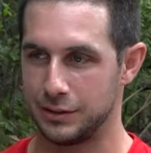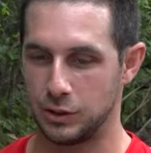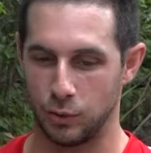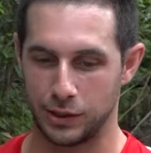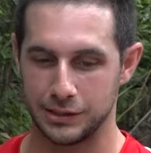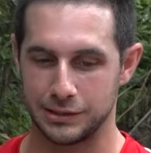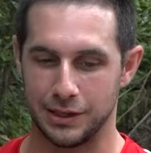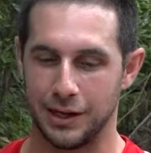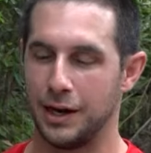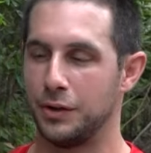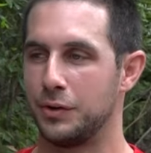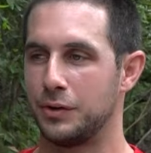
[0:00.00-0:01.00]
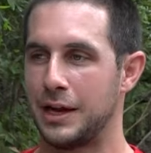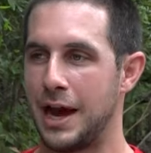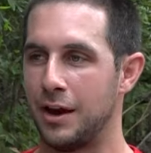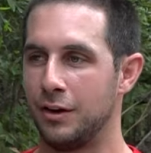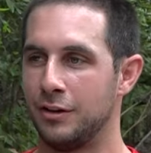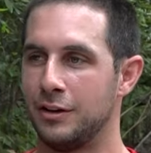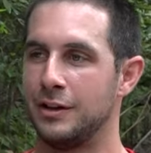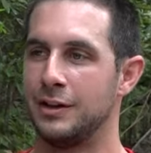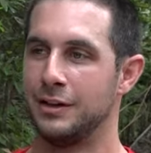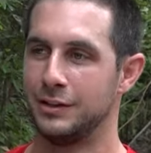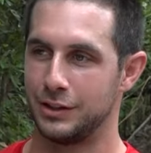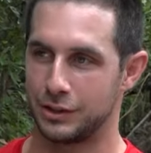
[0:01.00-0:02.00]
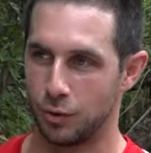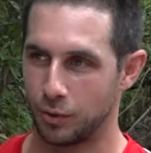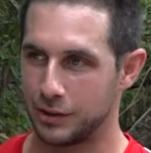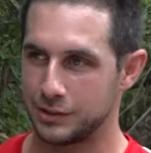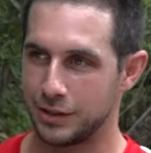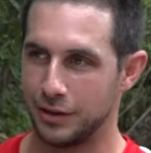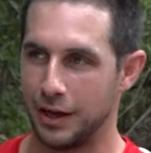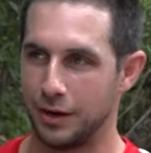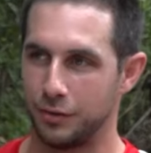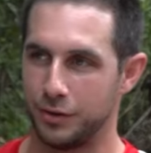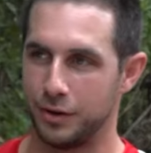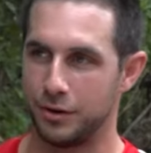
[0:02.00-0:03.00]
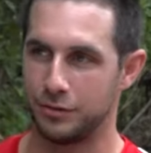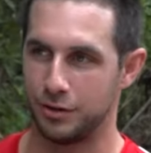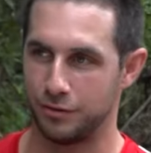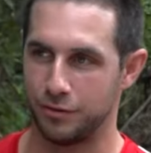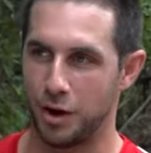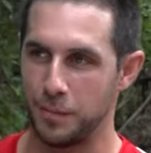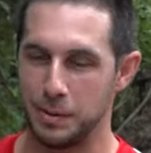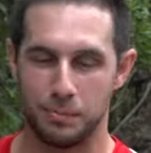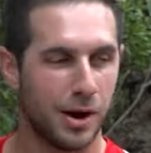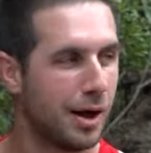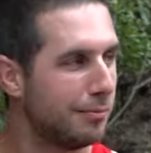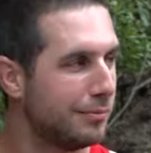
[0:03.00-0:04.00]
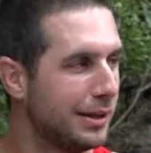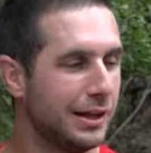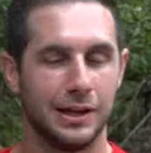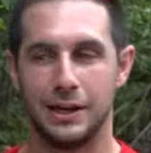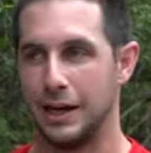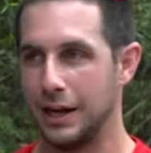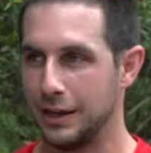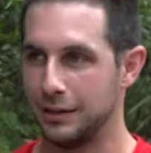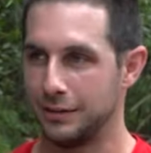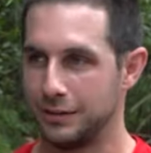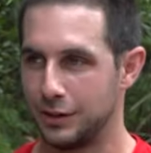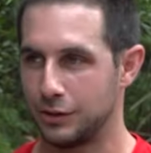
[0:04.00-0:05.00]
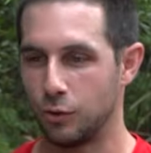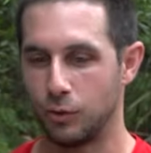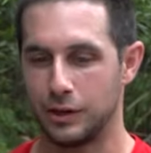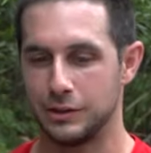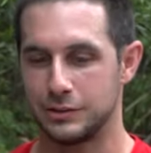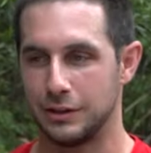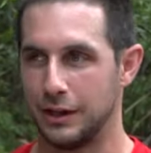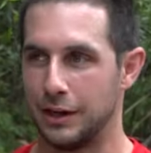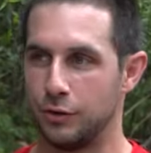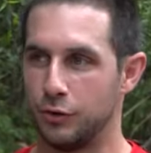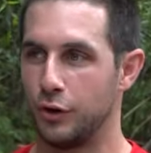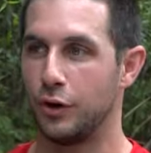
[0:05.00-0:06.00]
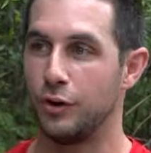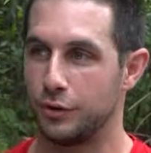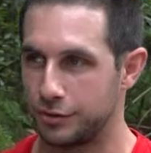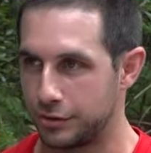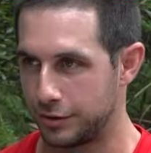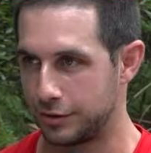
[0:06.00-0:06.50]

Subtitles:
The corgis could handle their cattle. The corgis could handle their varmint problem. And the corgis could handle the hearth.